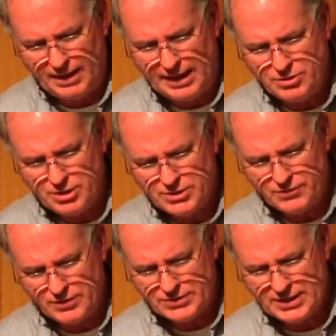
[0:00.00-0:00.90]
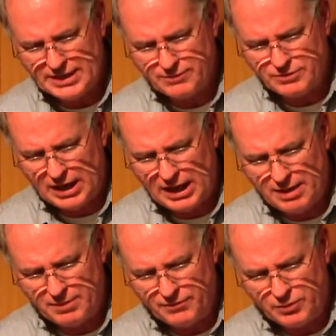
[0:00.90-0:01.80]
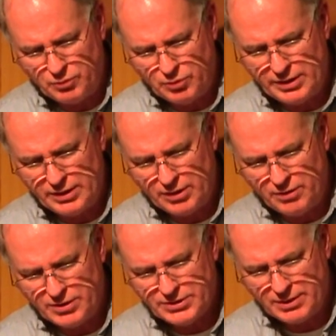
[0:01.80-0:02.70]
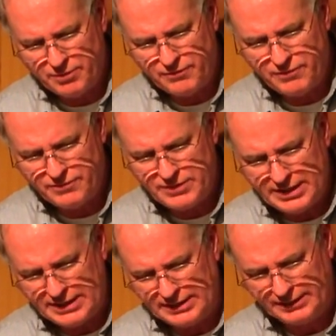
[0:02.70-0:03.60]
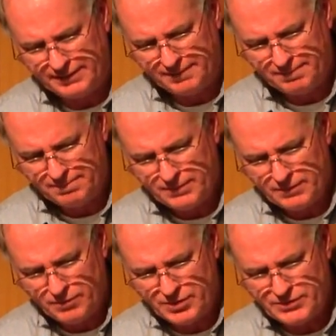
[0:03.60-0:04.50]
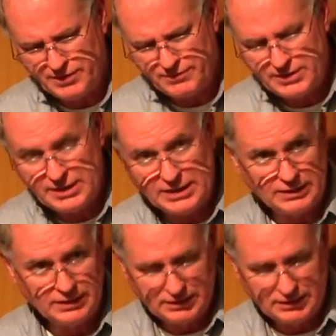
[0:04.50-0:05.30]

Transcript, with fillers: And just for the sake of time, if you would, notice number 15, verse 15.